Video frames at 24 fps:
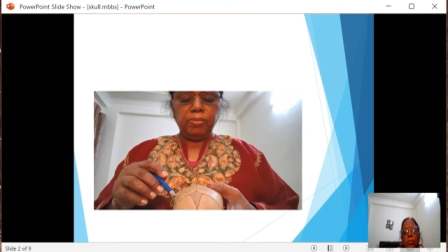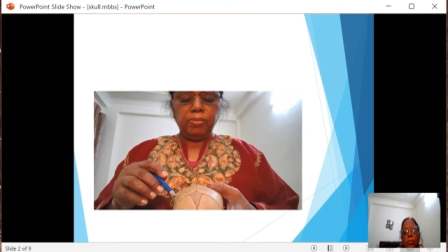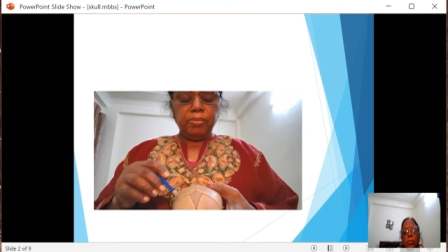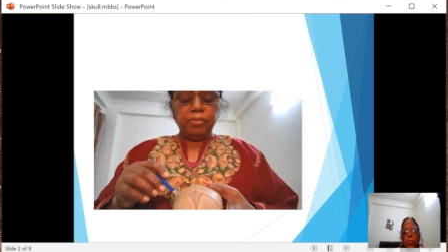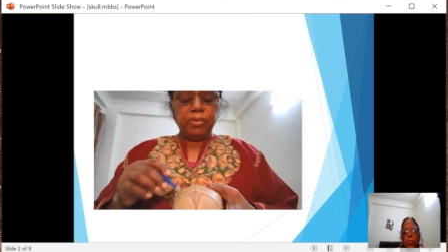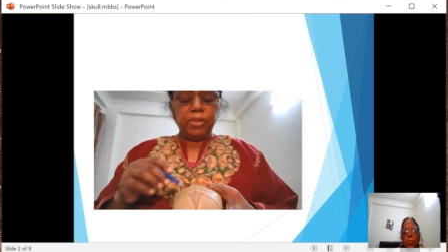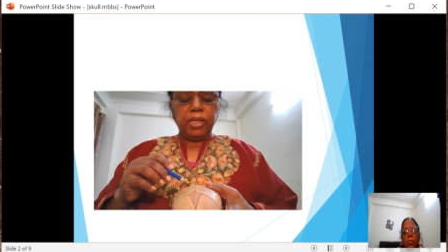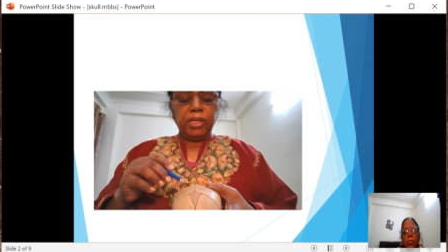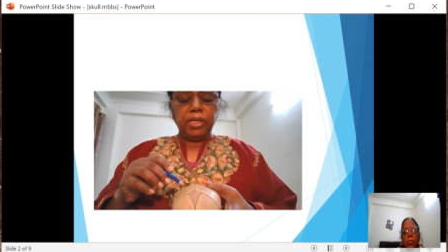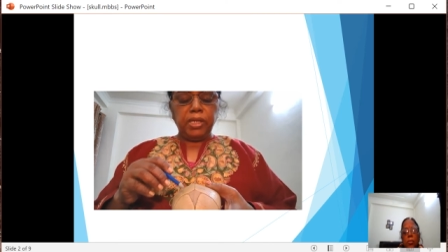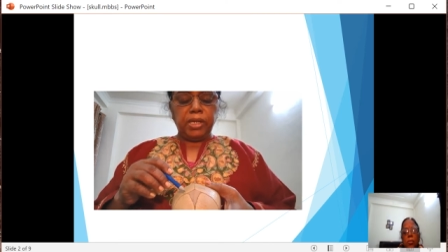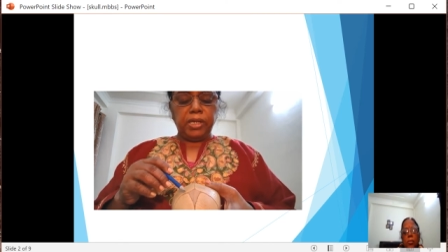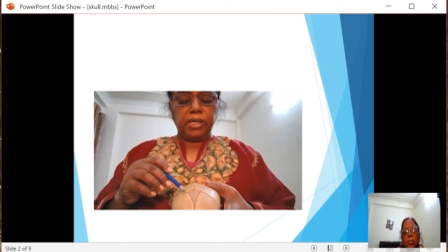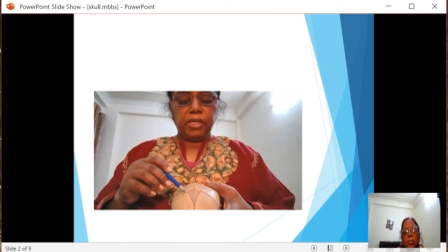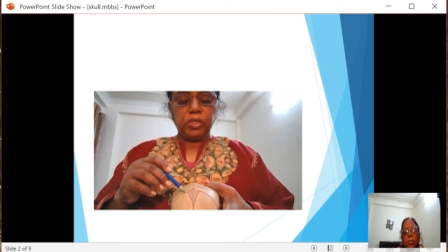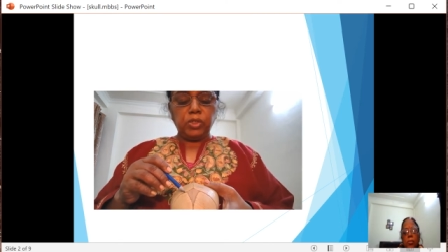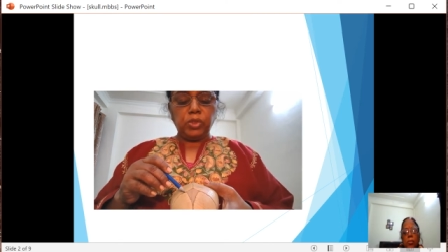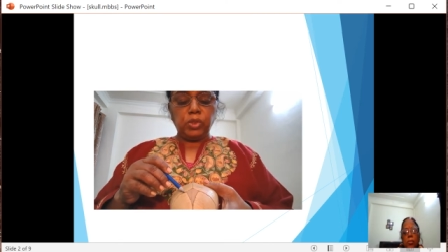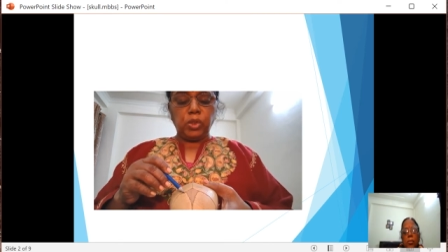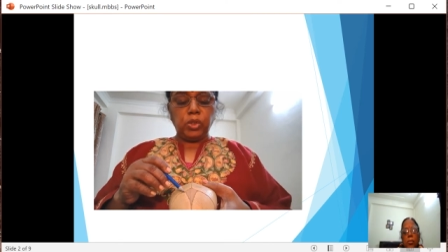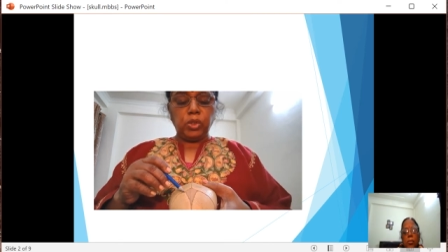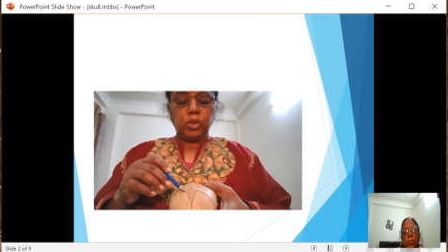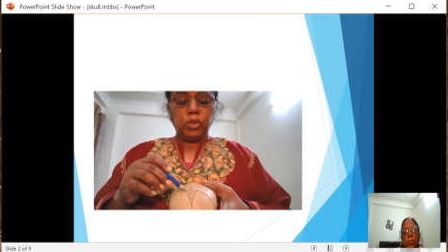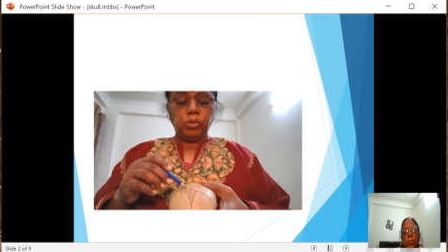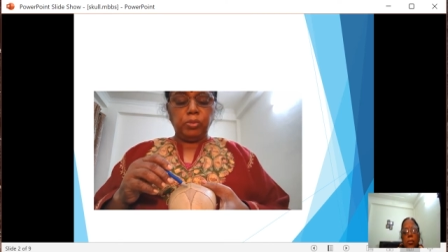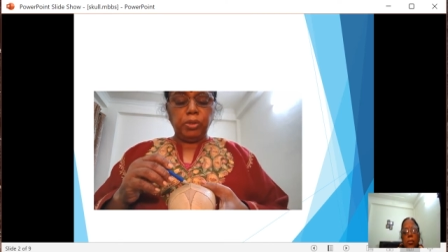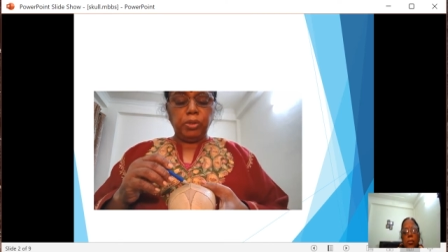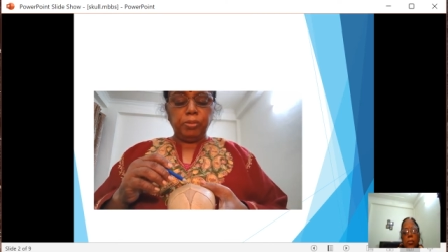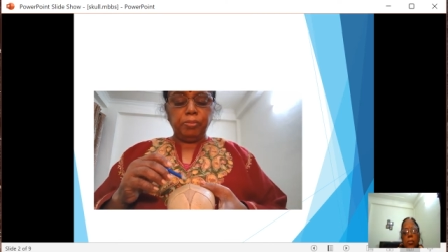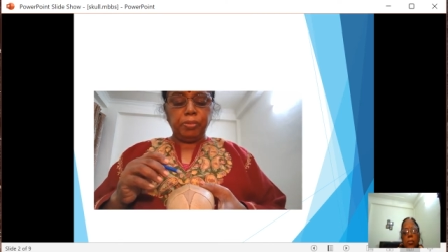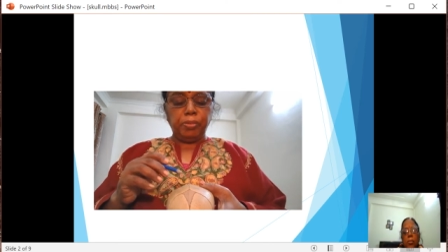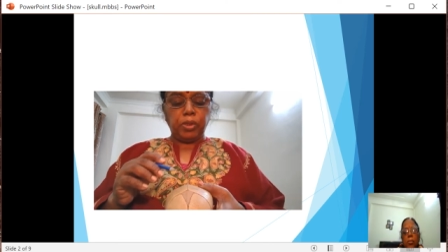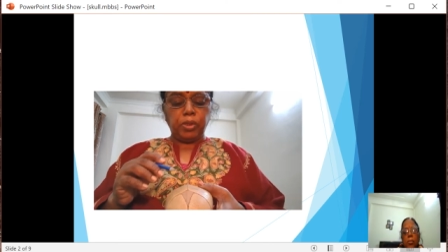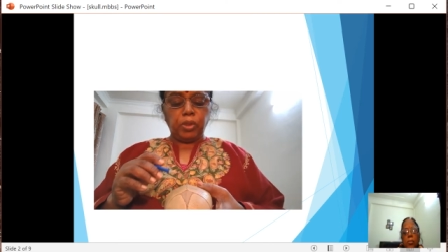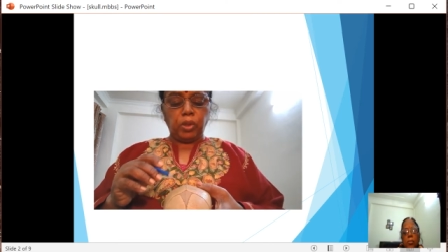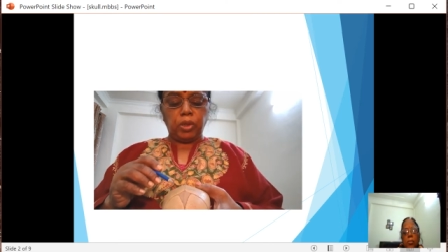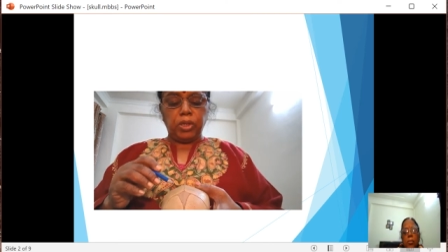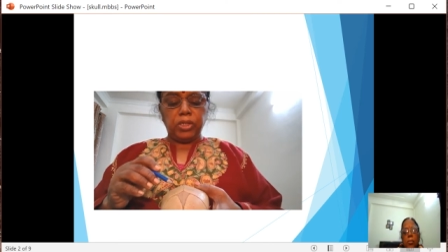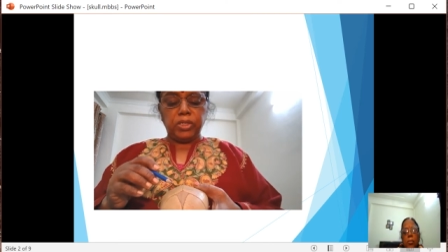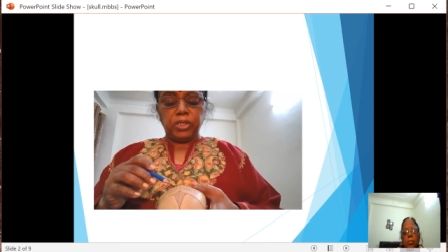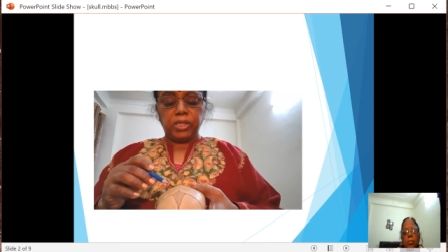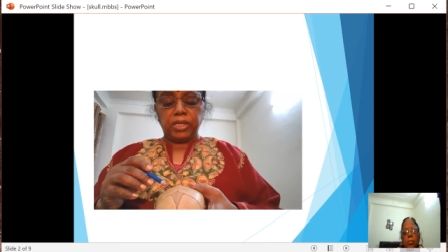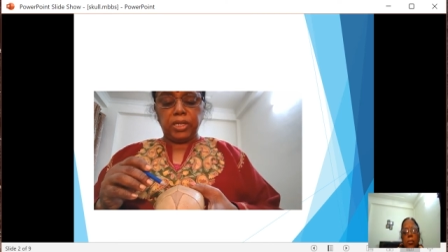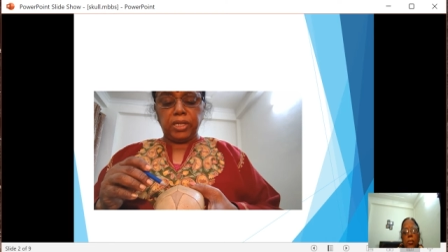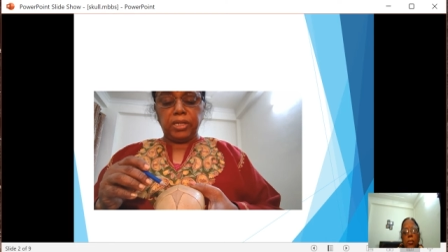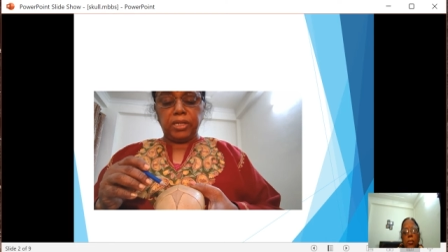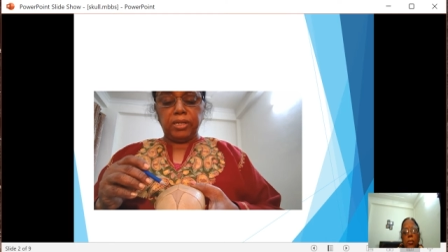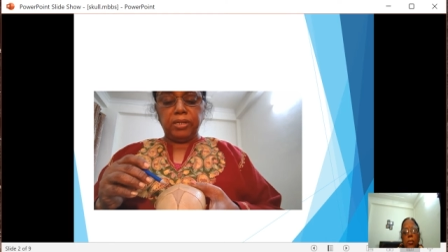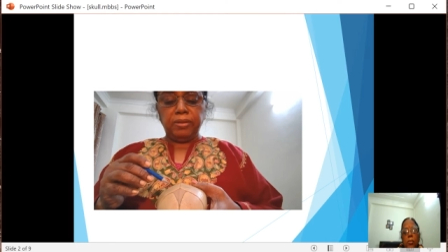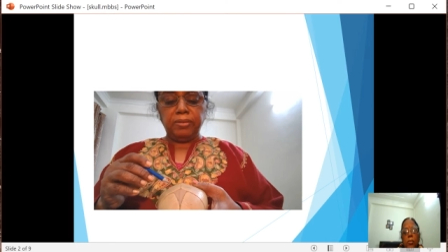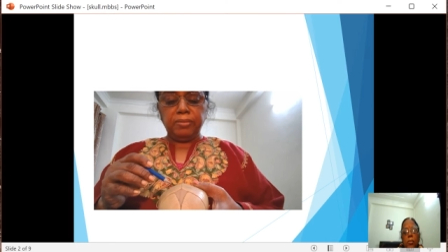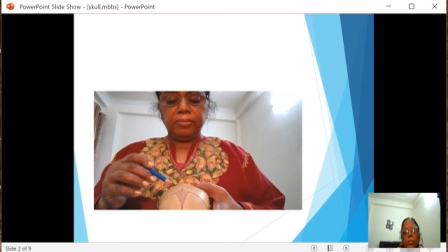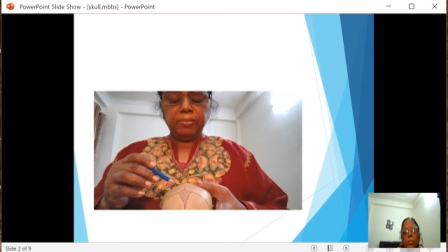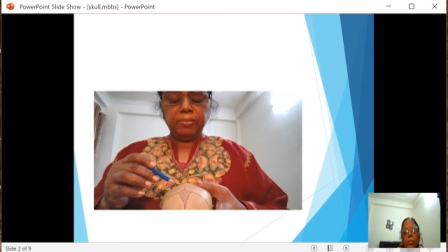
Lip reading: then it is thought to be pathological.